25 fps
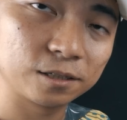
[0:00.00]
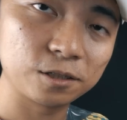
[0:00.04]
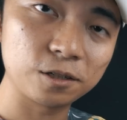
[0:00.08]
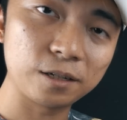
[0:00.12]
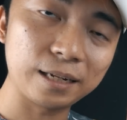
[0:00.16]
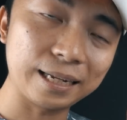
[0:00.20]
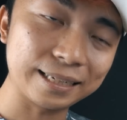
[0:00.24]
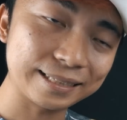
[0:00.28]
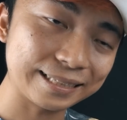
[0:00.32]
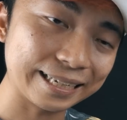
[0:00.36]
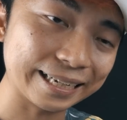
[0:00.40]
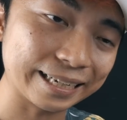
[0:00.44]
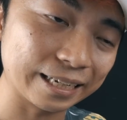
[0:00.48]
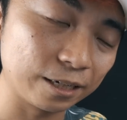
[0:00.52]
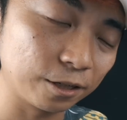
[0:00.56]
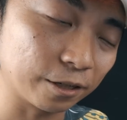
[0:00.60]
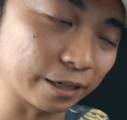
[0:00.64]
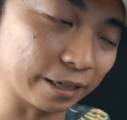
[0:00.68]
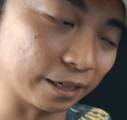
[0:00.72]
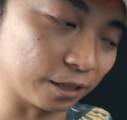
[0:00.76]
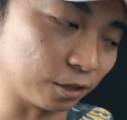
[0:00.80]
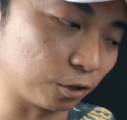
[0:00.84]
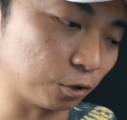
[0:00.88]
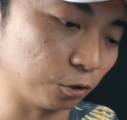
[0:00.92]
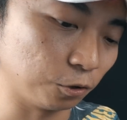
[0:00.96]
So let's take a look
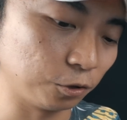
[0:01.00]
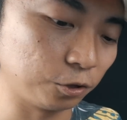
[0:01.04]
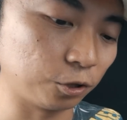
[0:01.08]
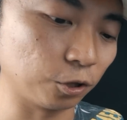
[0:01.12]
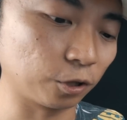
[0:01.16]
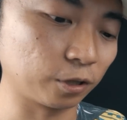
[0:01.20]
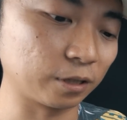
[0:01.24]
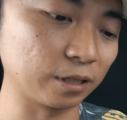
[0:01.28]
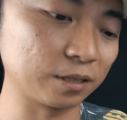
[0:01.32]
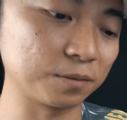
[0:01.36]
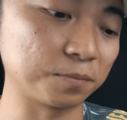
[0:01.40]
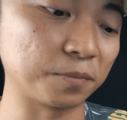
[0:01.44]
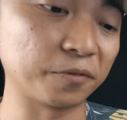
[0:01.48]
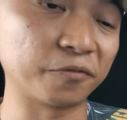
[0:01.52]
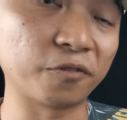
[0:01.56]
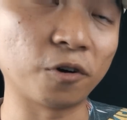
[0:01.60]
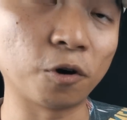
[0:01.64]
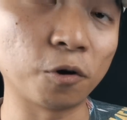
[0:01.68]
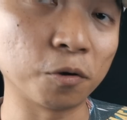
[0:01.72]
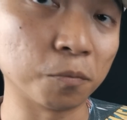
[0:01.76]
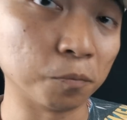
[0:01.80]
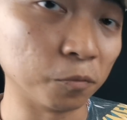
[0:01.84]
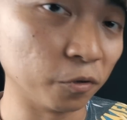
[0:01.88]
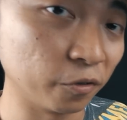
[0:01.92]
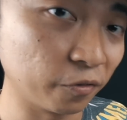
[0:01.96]
at the 2 jokers before
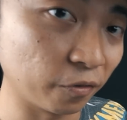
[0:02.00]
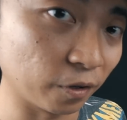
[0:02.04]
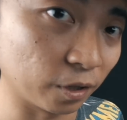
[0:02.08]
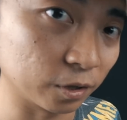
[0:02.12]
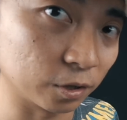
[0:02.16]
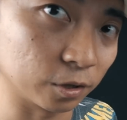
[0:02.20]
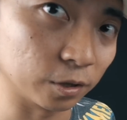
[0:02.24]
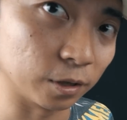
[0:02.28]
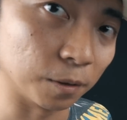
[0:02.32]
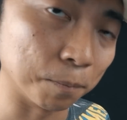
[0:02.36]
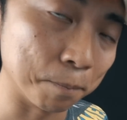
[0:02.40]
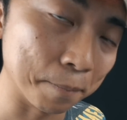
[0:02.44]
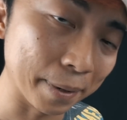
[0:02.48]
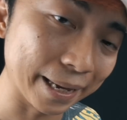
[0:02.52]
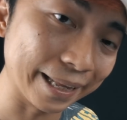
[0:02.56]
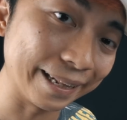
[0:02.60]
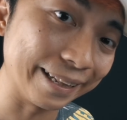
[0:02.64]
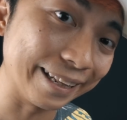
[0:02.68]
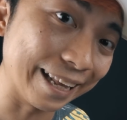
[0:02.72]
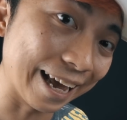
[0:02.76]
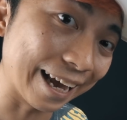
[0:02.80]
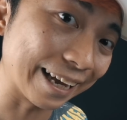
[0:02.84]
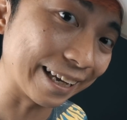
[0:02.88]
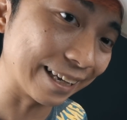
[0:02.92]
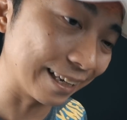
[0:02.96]
we move on to the main
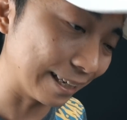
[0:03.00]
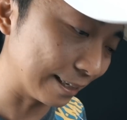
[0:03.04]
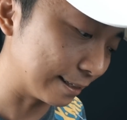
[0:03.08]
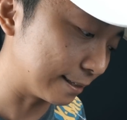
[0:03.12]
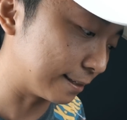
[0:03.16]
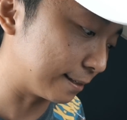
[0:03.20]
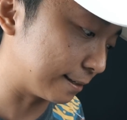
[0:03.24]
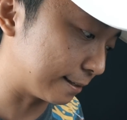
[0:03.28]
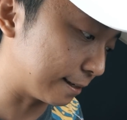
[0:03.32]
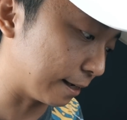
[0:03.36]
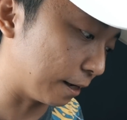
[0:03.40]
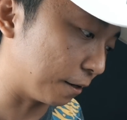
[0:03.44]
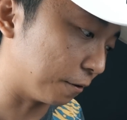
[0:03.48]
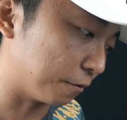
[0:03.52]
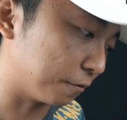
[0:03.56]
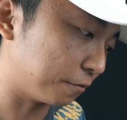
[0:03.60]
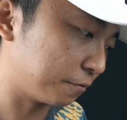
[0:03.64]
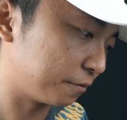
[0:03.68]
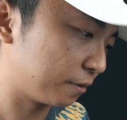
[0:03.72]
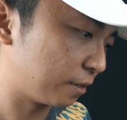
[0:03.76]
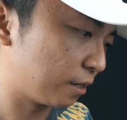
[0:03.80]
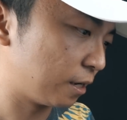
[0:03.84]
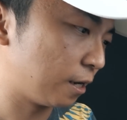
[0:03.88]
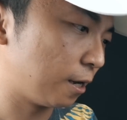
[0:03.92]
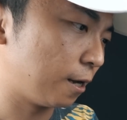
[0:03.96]
deck
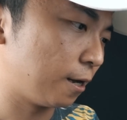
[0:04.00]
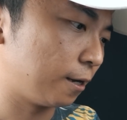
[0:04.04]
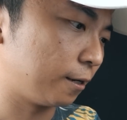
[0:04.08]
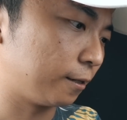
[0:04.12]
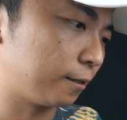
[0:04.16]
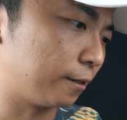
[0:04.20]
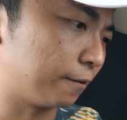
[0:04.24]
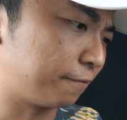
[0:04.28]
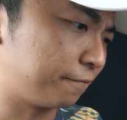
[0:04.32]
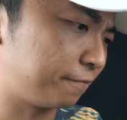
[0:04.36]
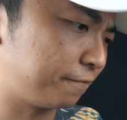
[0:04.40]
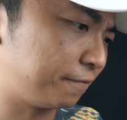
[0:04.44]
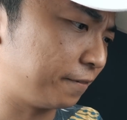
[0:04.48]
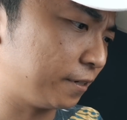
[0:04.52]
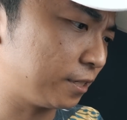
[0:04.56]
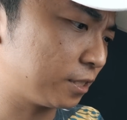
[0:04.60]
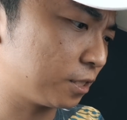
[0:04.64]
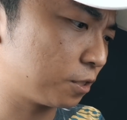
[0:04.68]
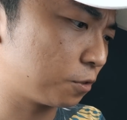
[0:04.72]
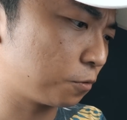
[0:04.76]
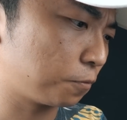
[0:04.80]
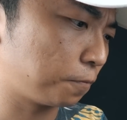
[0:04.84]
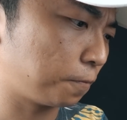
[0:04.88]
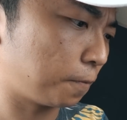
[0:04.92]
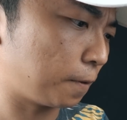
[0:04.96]
itself. The
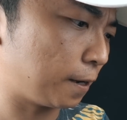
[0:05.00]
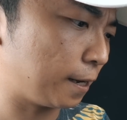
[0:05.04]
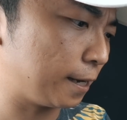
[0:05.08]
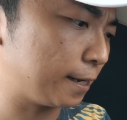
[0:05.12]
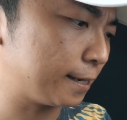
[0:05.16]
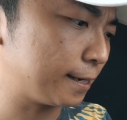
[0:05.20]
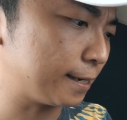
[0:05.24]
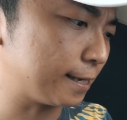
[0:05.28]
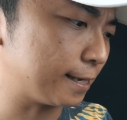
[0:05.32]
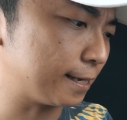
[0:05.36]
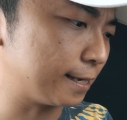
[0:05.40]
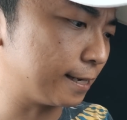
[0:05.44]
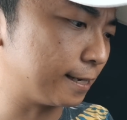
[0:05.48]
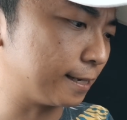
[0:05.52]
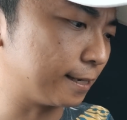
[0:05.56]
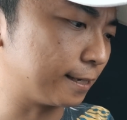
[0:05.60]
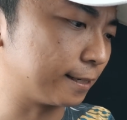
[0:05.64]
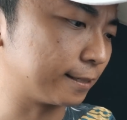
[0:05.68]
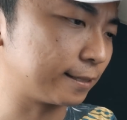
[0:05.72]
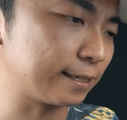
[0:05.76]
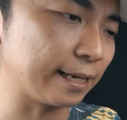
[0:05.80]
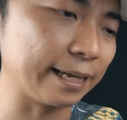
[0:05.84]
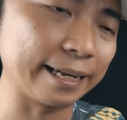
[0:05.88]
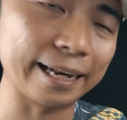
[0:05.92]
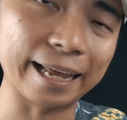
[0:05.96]
first one
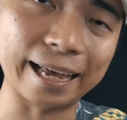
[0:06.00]
is an